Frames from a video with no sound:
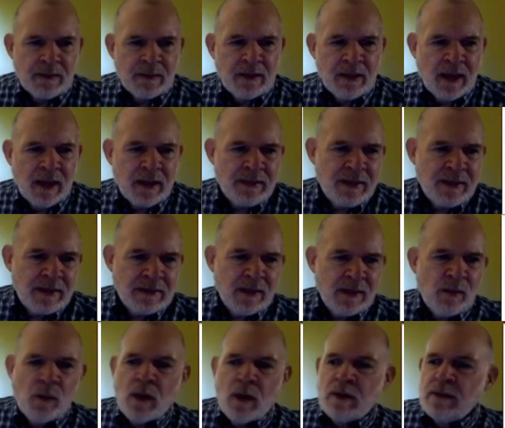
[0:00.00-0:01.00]
I think they
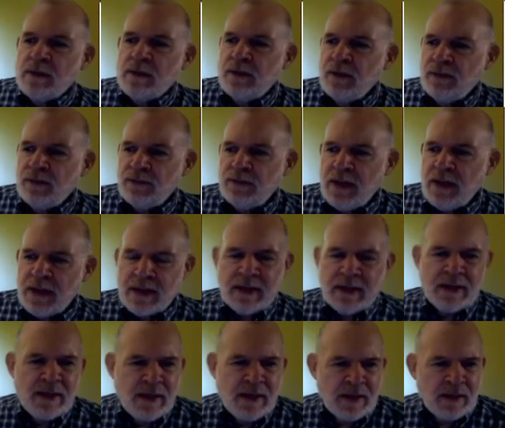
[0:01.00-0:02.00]
want you to
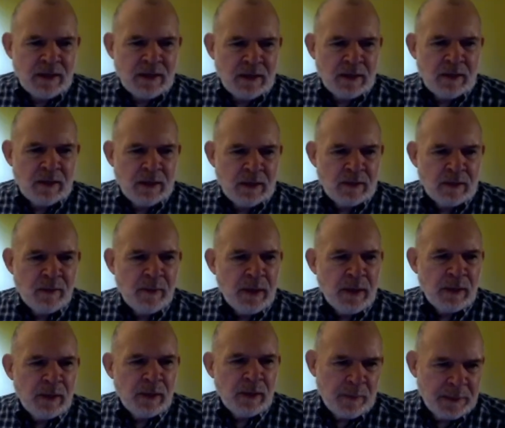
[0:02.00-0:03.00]
say you
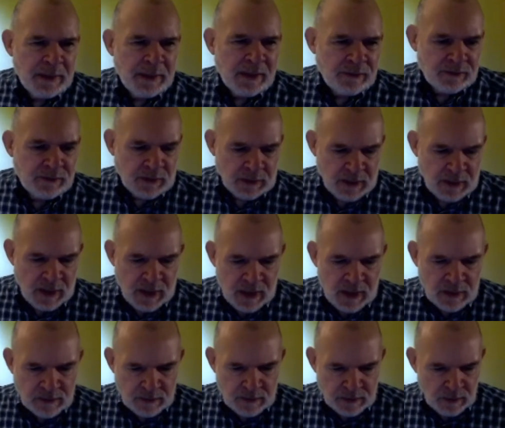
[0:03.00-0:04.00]
better replace it.
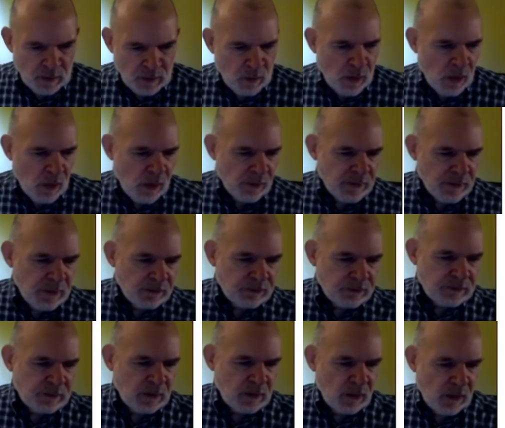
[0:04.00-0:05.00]
And all
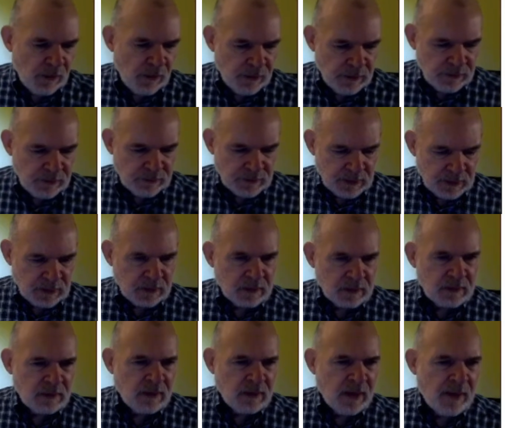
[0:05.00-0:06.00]
these little
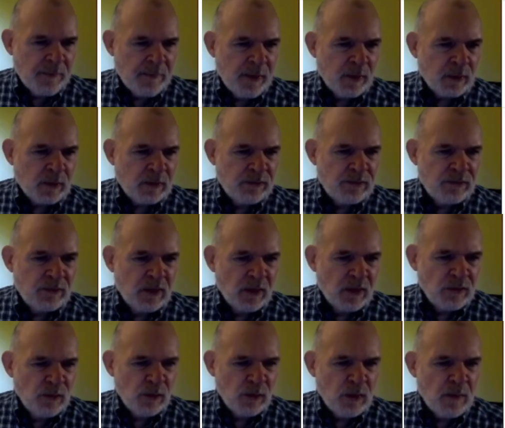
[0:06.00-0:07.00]
components,
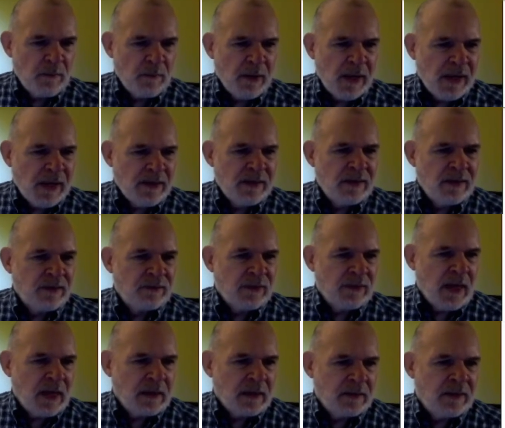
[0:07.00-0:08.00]
you can buy these
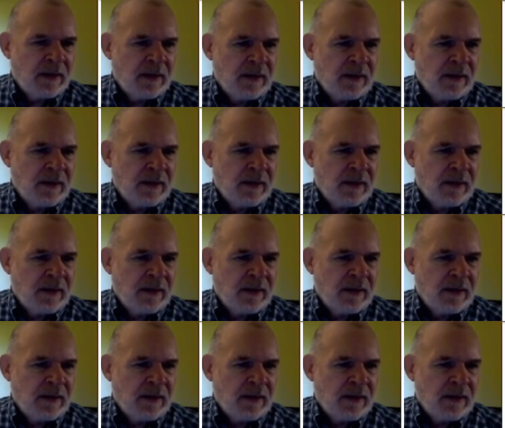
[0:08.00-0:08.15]
at